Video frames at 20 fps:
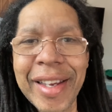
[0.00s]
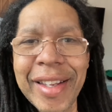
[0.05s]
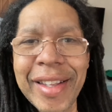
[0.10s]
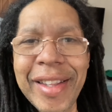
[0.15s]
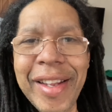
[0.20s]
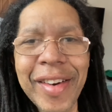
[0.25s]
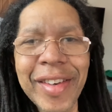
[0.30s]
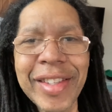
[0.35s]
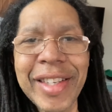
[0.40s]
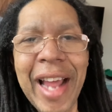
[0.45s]

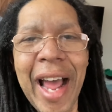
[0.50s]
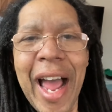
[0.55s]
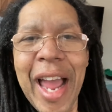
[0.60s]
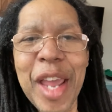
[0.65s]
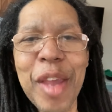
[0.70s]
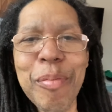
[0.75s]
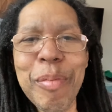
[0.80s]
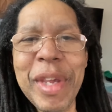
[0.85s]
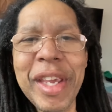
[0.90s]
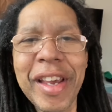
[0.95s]
They're
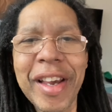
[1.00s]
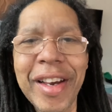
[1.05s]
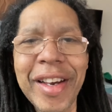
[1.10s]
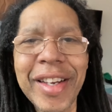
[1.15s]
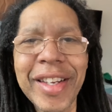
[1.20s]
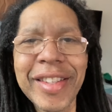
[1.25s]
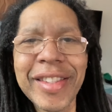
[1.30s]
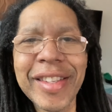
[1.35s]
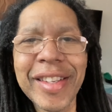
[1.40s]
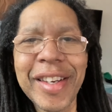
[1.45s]
dying
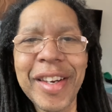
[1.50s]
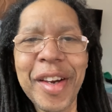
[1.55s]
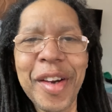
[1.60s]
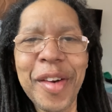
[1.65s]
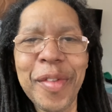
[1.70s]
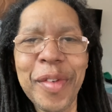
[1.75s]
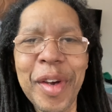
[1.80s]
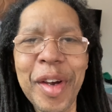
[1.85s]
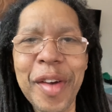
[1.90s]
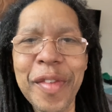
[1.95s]
because
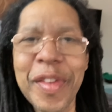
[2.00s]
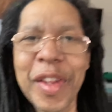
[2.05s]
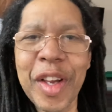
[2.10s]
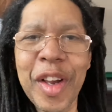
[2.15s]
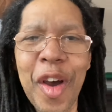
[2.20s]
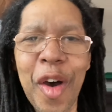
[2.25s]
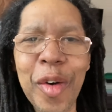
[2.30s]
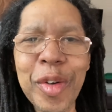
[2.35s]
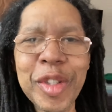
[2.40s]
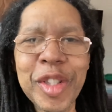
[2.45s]
of, of the
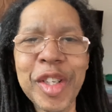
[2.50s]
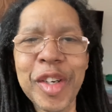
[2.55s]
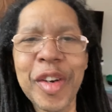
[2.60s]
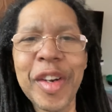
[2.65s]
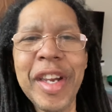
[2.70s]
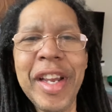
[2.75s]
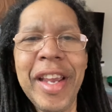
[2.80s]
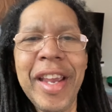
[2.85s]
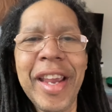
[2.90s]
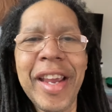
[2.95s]

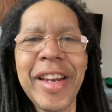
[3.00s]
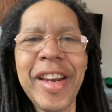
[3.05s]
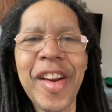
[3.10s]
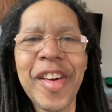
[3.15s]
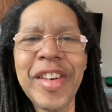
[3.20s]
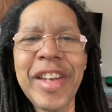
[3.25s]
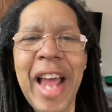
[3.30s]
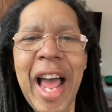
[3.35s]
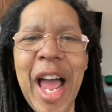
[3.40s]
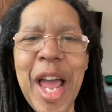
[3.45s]
culture and
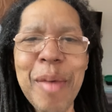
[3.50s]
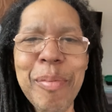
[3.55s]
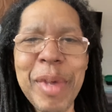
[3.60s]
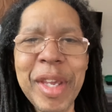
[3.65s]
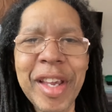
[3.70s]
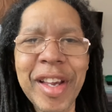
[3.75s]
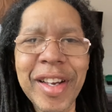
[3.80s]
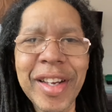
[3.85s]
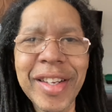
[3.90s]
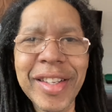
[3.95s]
they're dying
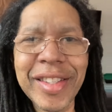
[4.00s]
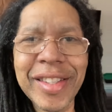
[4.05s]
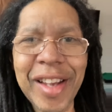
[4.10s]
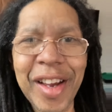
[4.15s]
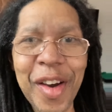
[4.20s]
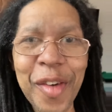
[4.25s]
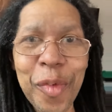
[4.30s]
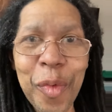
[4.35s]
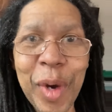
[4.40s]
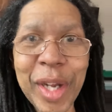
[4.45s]
because
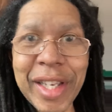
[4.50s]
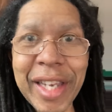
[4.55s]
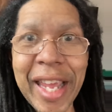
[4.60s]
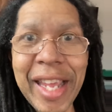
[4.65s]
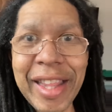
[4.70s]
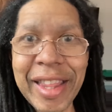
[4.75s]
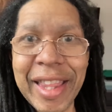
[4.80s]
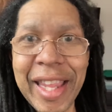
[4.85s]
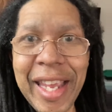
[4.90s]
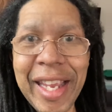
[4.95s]
of what
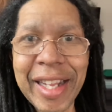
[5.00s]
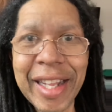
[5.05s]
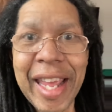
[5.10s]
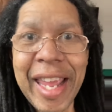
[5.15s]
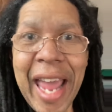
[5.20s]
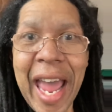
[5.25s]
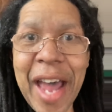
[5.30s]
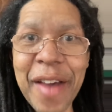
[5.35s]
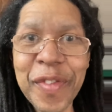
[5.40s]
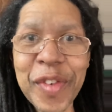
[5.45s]
they think
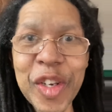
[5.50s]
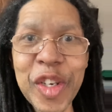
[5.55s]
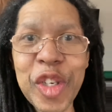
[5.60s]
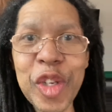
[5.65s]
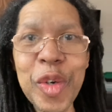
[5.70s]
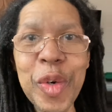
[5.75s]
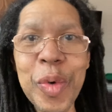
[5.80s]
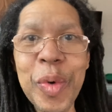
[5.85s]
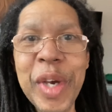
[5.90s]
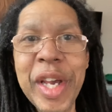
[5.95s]
they have to
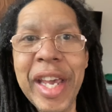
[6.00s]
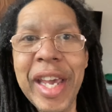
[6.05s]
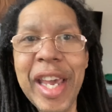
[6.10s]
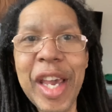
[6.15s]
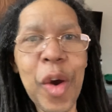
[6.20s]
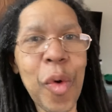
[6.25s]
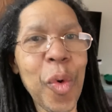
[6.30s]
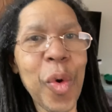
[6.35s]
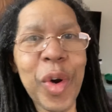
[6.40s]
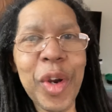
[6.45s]
do
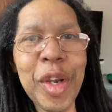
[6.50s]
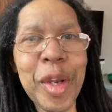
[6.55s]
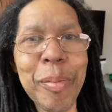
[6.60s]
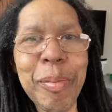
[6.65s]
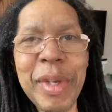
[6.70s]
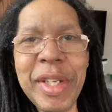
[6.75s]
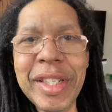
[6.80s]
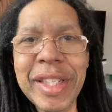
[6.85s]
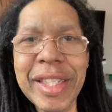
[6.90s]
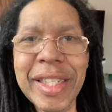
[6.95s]
in order to
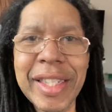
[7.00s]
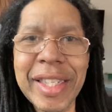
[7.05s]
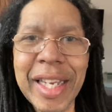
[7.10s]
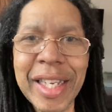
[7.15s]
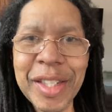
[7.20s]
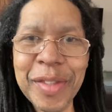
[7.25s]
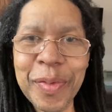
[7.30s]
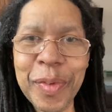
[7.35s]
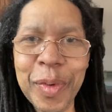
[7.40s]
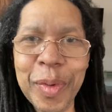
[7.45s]
be
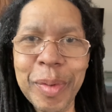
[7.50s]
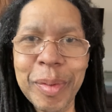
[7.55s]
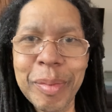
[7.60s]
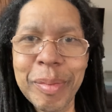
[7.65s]
successful